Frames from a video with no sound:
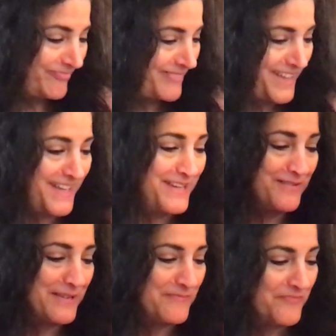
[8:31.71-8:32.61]

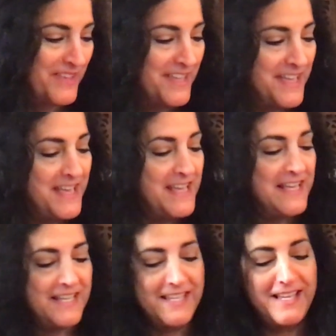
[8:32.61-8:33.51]
Anyway.
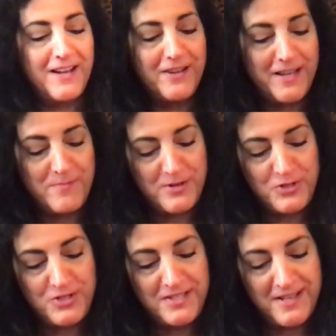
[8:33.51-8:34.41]
All right, I
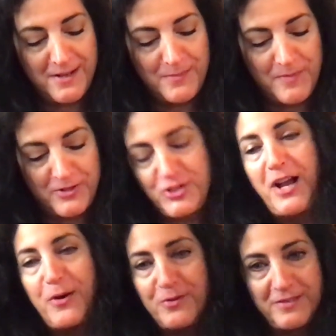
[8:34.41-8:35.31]
mentioned Magic Hour,